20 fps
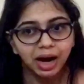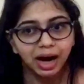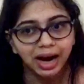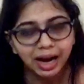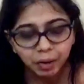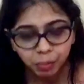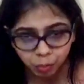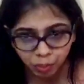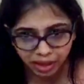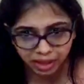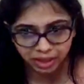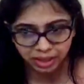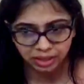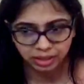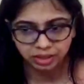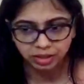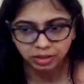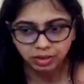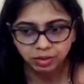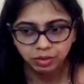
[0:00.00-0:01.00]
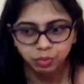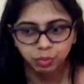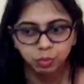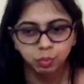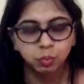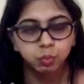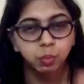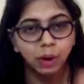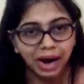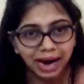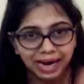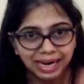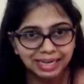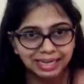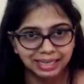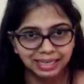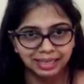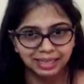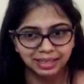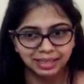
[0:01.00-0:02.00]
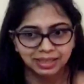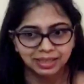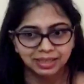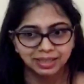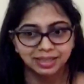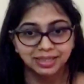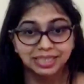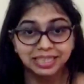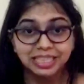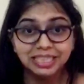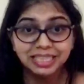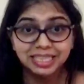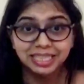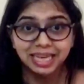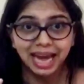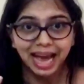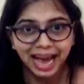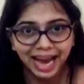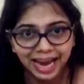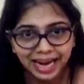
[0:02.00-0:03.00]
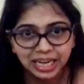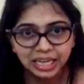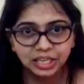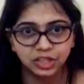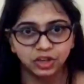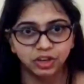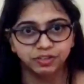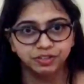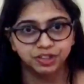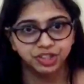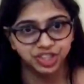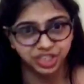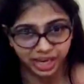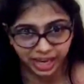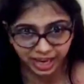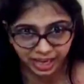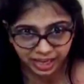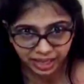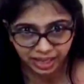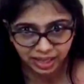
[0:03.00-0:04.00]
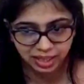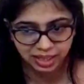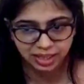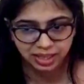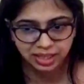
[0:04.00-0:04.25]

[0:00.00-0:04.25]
I wonder, why did this act of sharing,